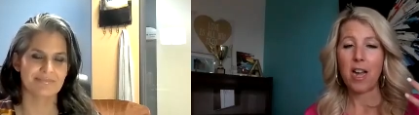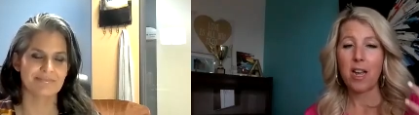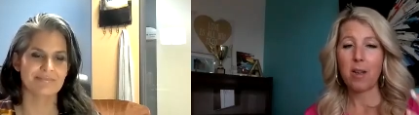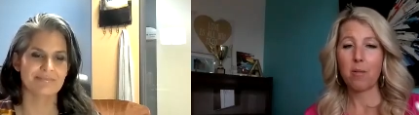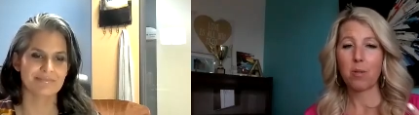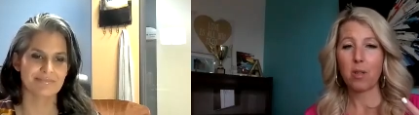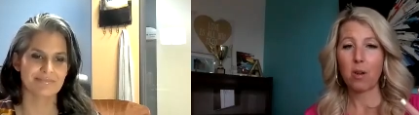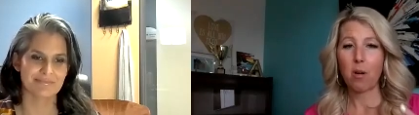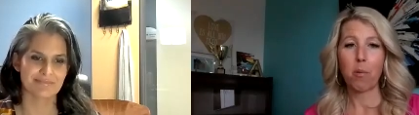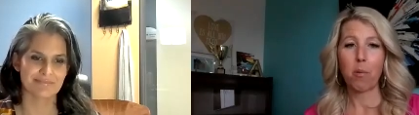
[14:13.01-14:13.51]

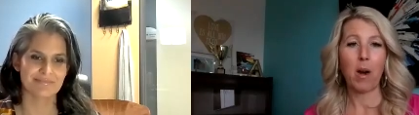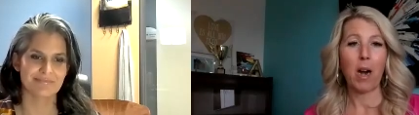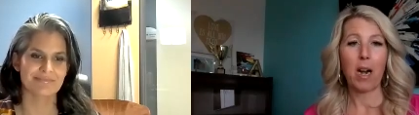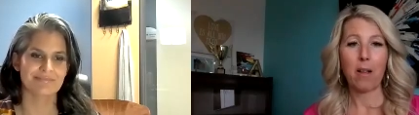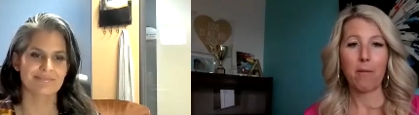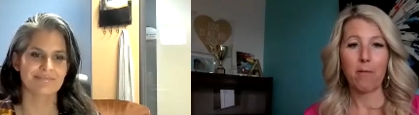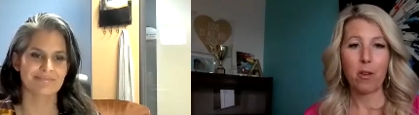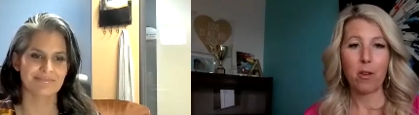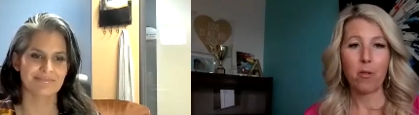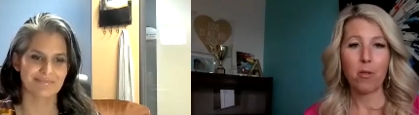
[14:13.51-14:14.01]
Speaker 1: I am so
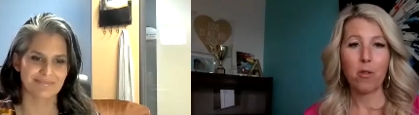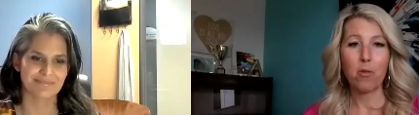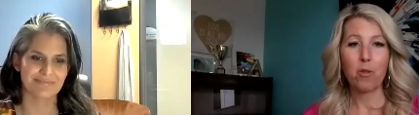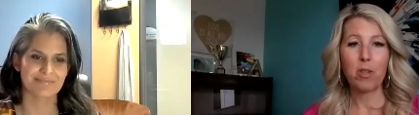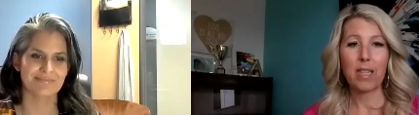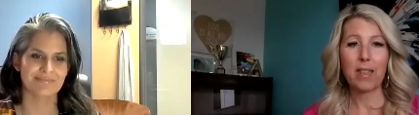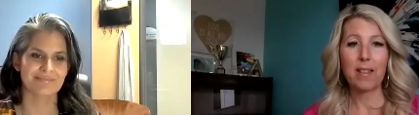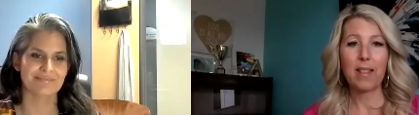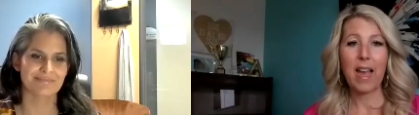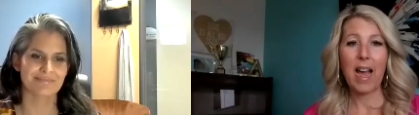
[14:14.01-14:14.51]
proud of you.
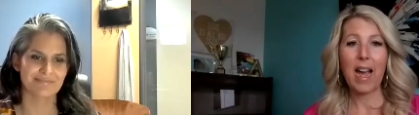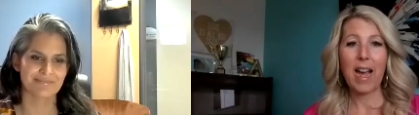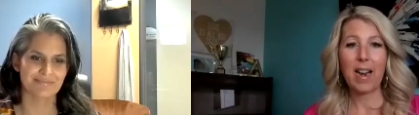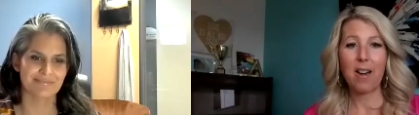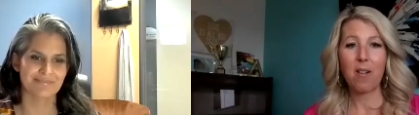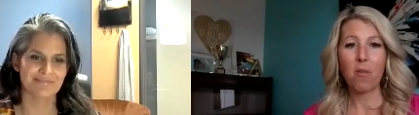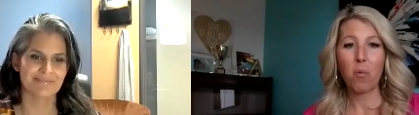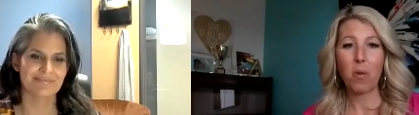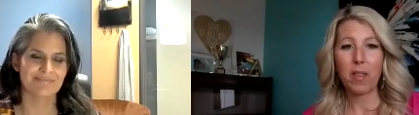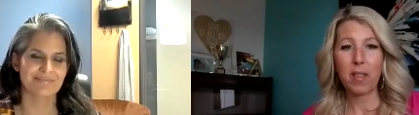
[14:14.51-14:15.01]
You did
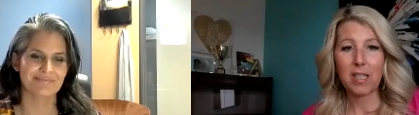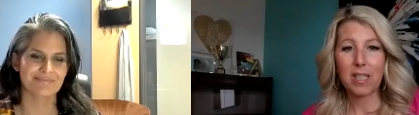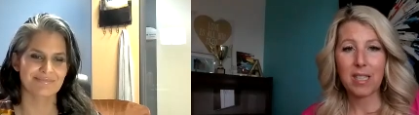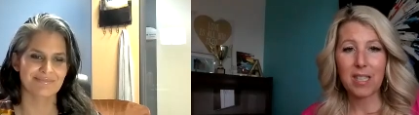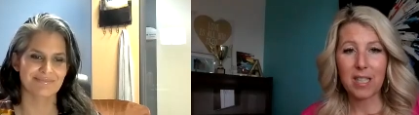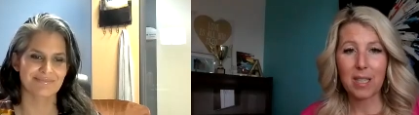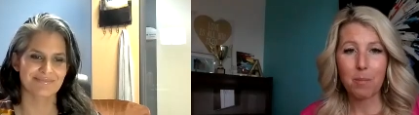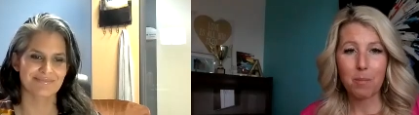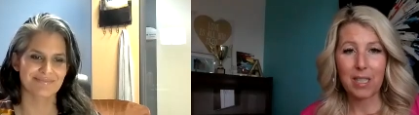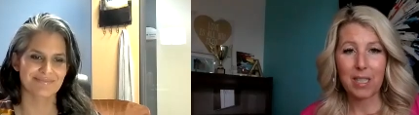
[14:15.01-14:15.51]
that with the
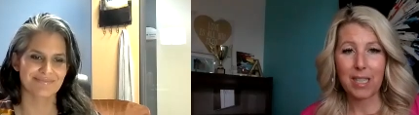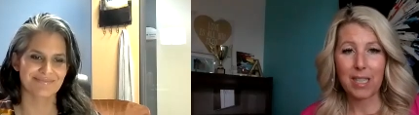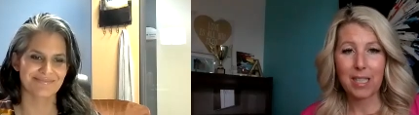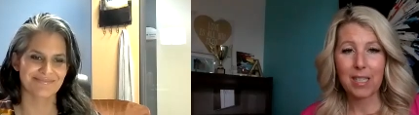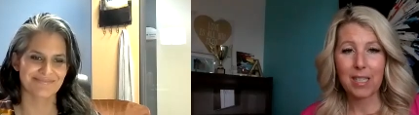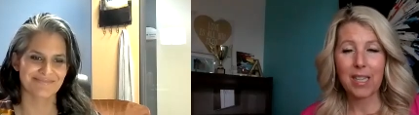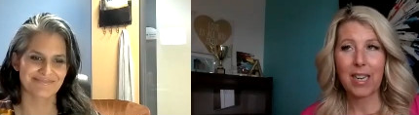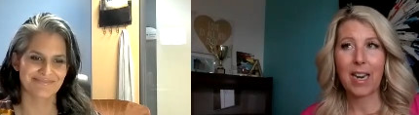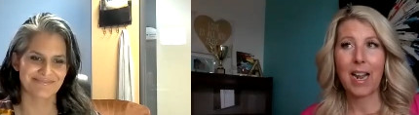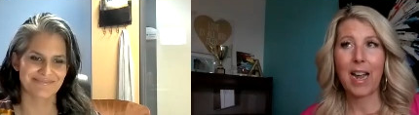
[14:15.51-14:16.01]
slip
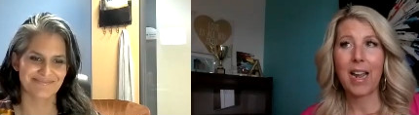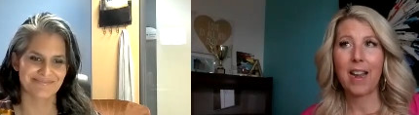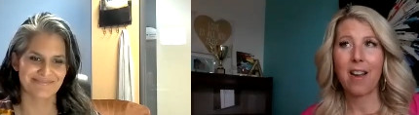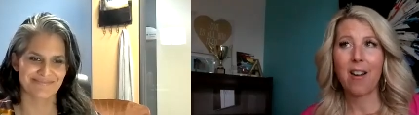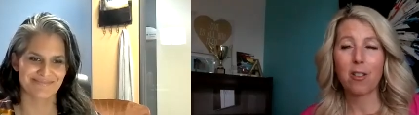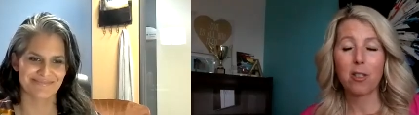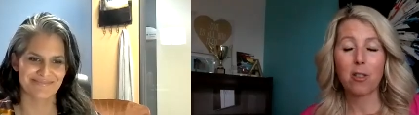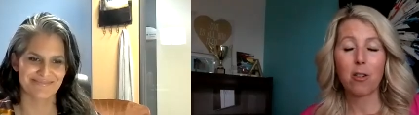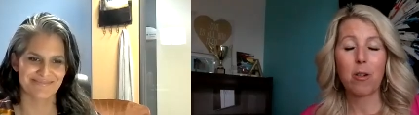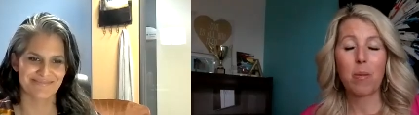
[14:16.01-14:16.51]
disc. And
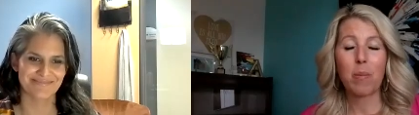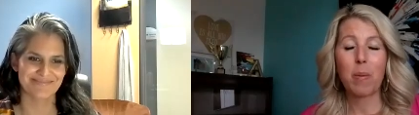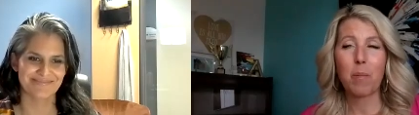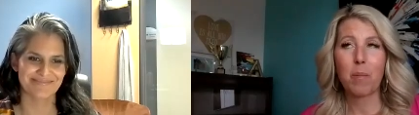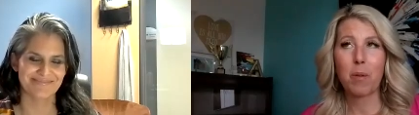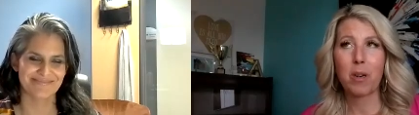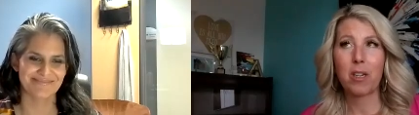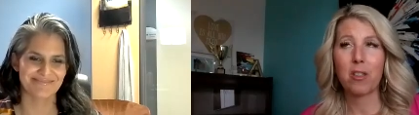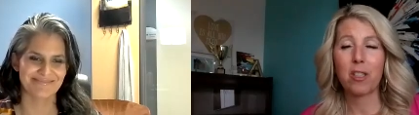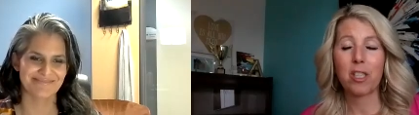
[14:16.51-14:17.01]
I also
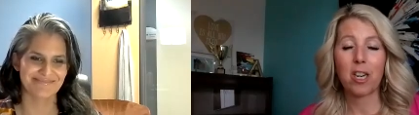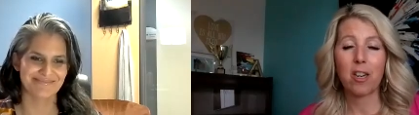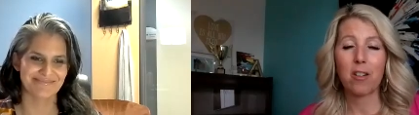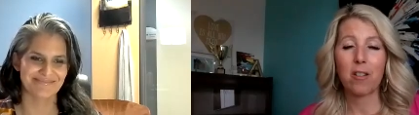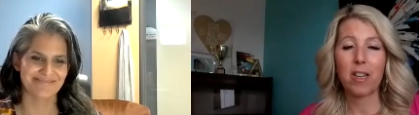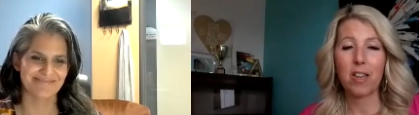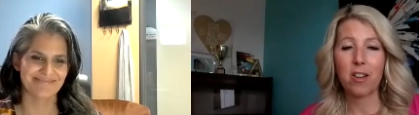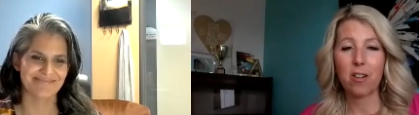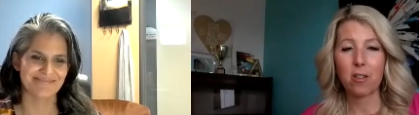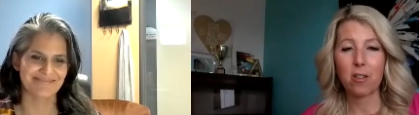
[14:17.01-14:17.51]
remember you
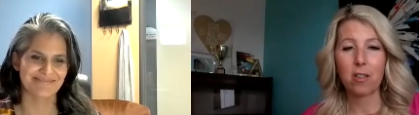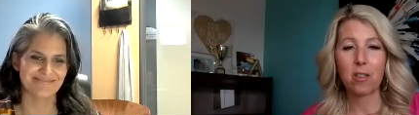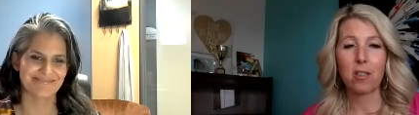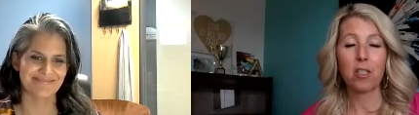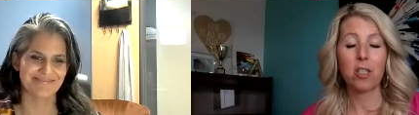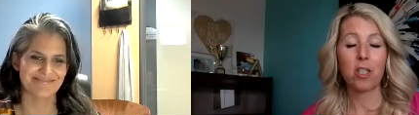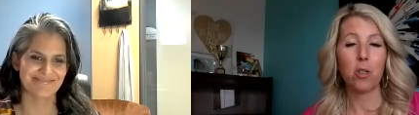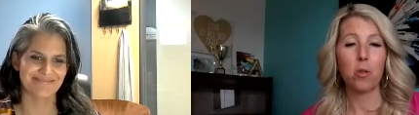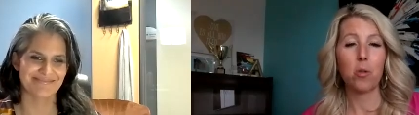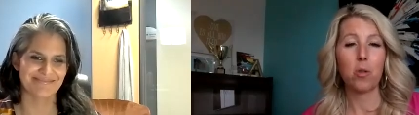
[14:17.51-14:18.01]
shared that
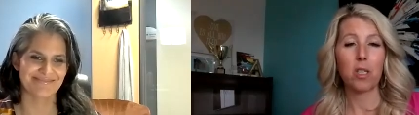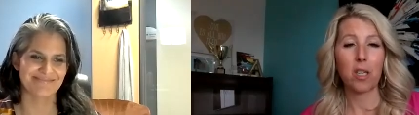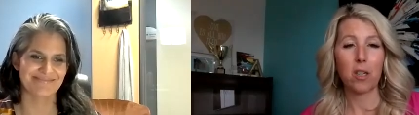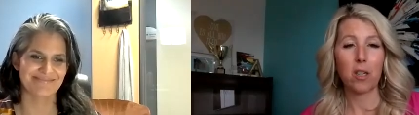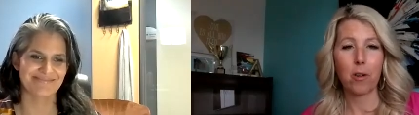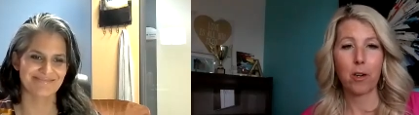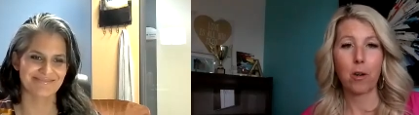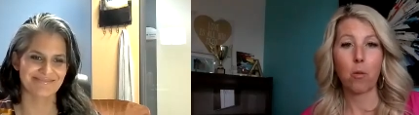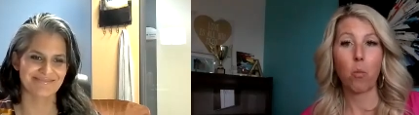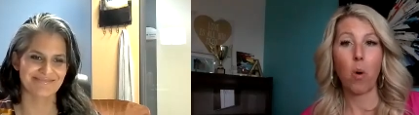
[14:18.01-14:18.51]
your two
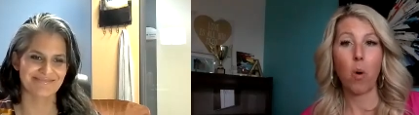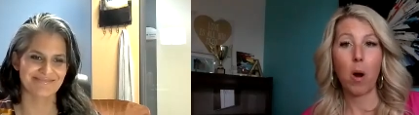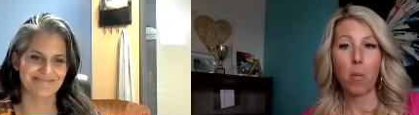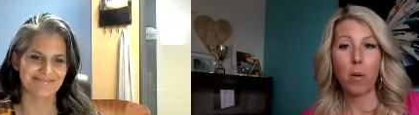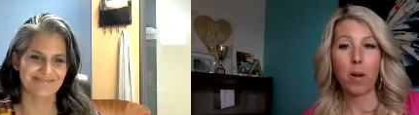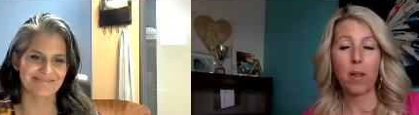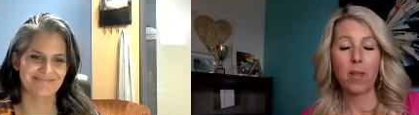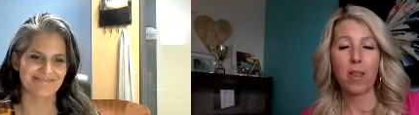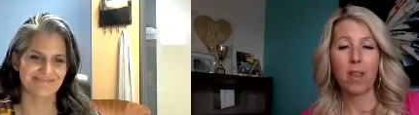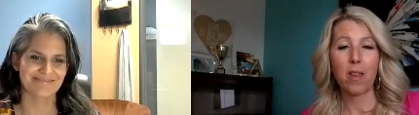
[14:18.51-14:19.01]
children
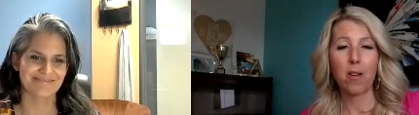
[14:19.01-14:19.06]
went